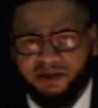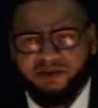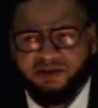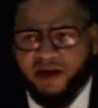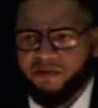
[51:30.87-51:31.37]

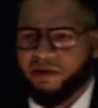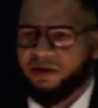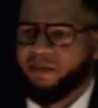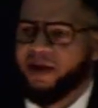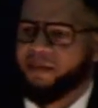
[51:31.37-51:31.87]
Several
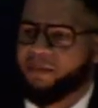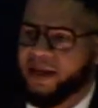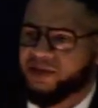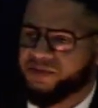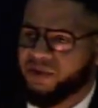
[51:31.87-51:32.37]
of my
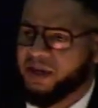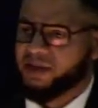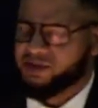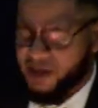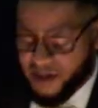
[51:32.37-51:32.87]
best
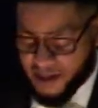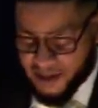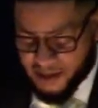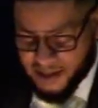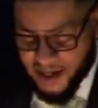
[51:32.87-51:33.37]
friends are here
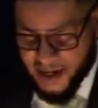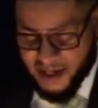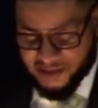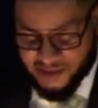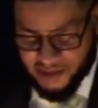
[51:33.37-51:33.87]
today.
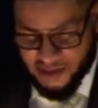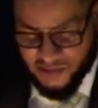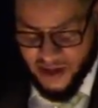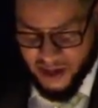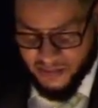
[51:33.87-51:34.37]
I see
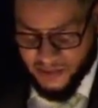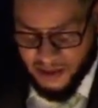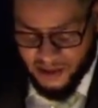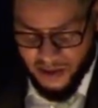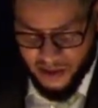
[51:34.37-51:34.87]
you. I don't
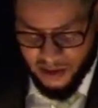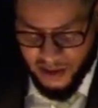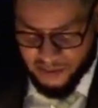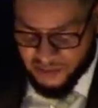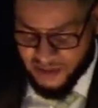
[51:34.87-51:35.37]
want to call
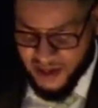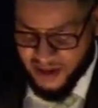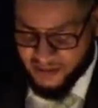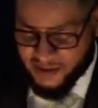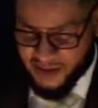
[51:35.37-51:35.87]
out your
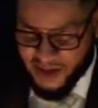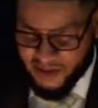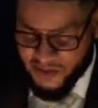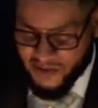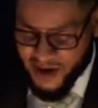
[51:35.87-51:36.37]
name because I
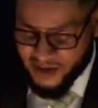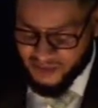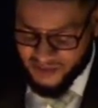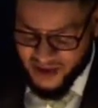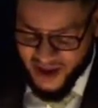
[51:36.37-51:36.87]
know how
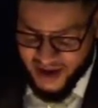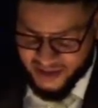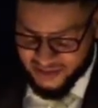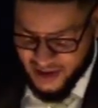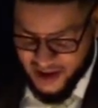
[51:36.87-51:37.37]
you
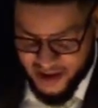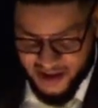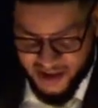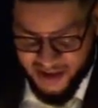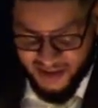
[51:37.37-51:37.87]
guys are.
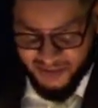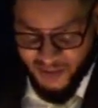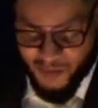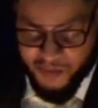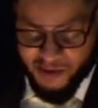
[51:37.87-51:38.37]

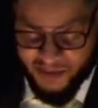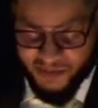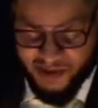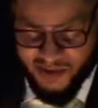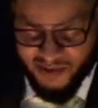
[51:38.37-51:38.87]
Don't put
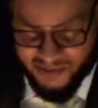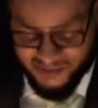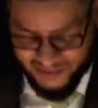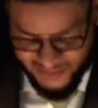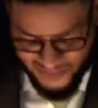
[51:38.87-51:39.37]
me
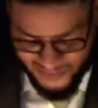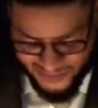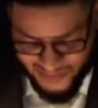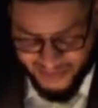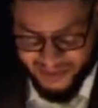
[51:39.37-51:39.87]

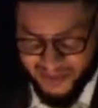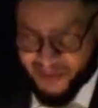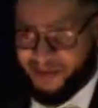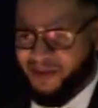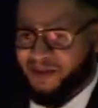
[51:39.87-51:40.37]

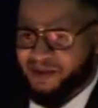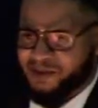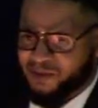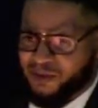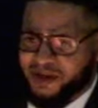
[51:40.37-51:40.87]
on the
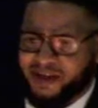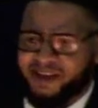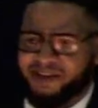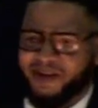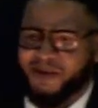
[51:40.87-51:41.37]

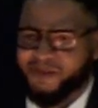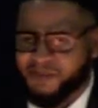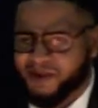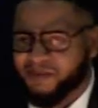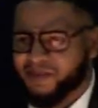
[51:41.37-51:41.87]
screen. Don't
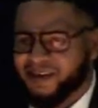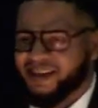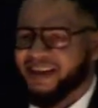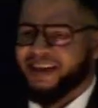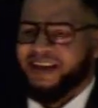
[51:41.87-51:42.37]
put
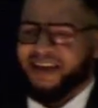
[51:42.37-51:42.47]
me